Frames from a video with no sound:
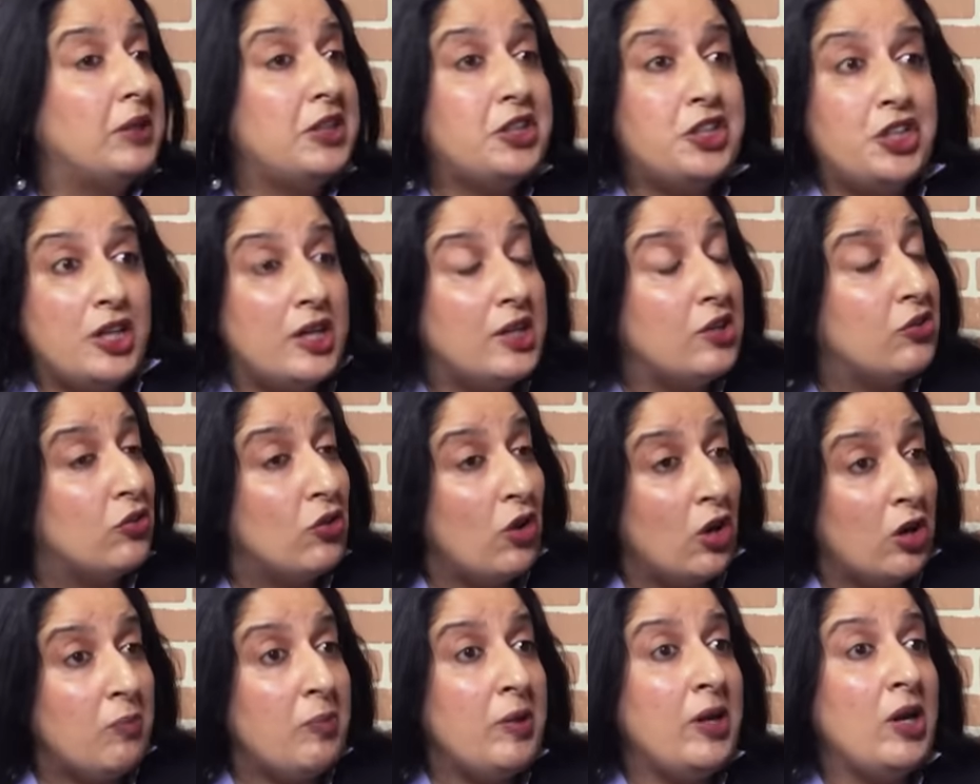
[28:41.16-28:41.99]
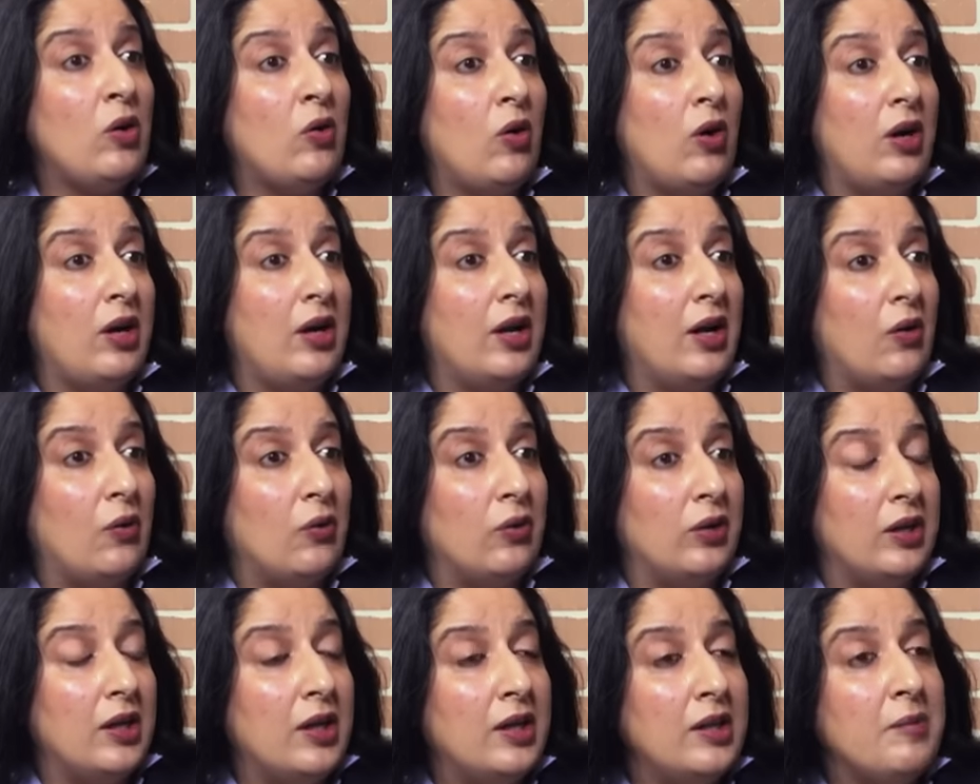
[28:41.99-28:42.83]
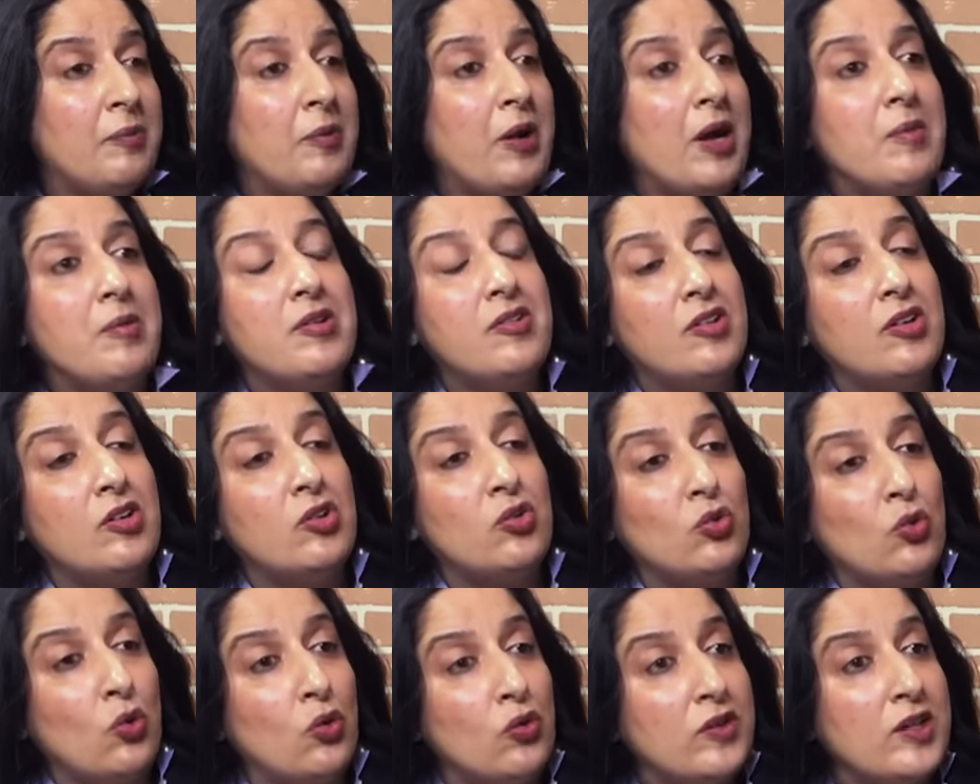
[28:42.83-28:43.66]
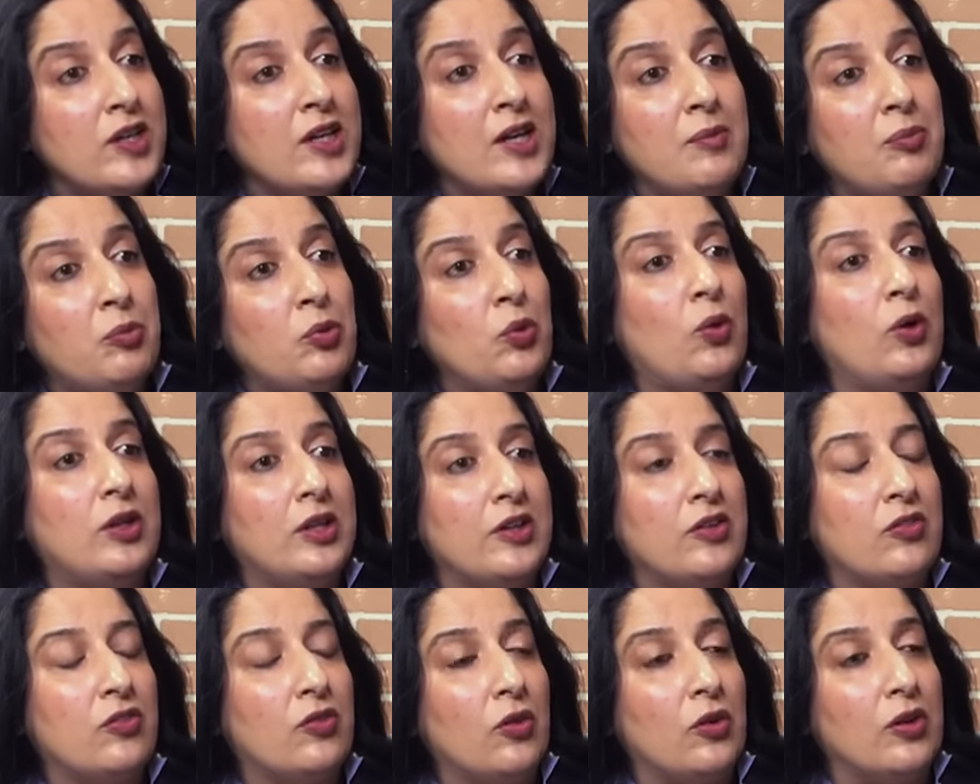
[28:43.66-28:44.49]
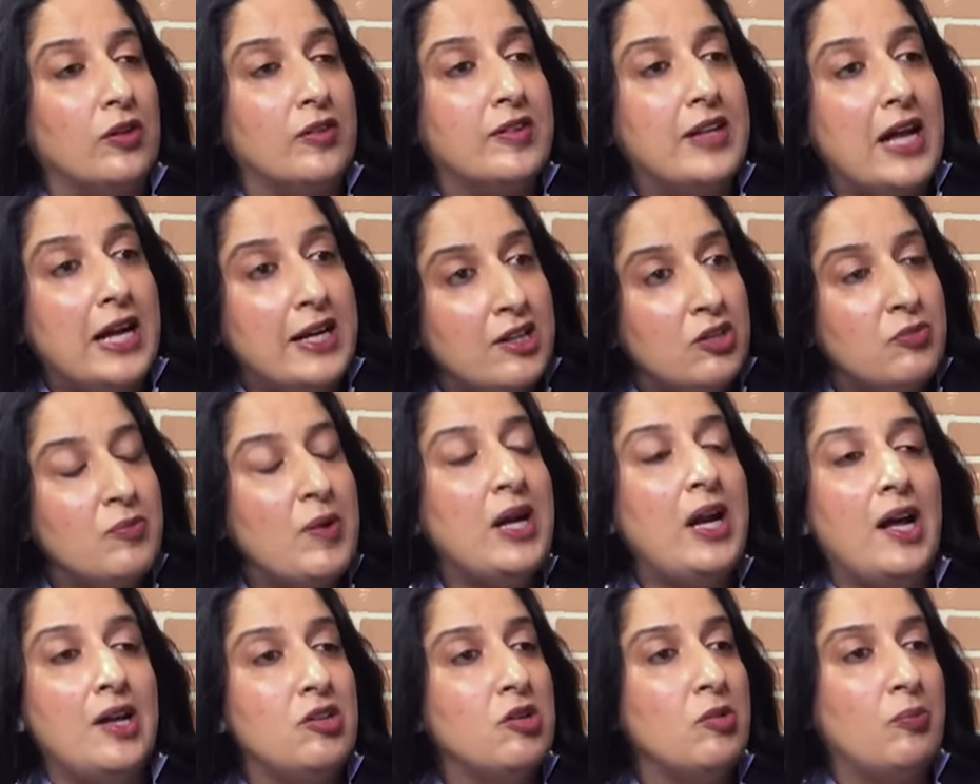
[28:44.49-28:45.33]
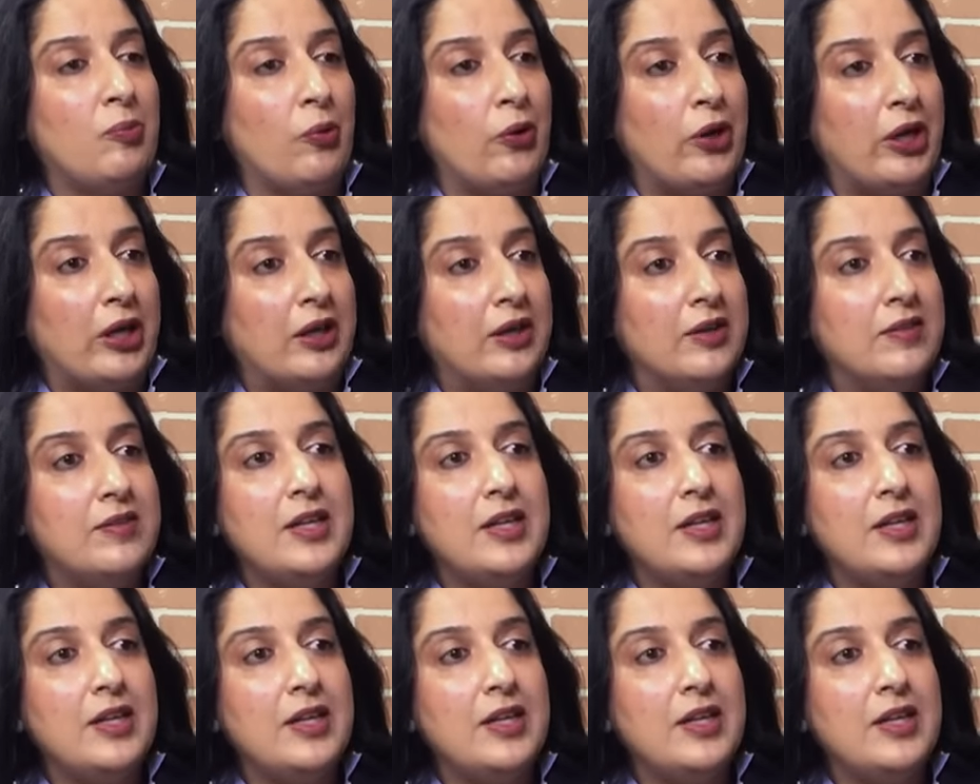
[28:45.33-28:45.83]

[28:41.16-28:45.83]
but she, it's not being called out. Na? The hmm. prime minister is cozying up to all these trolls. That is my larger point.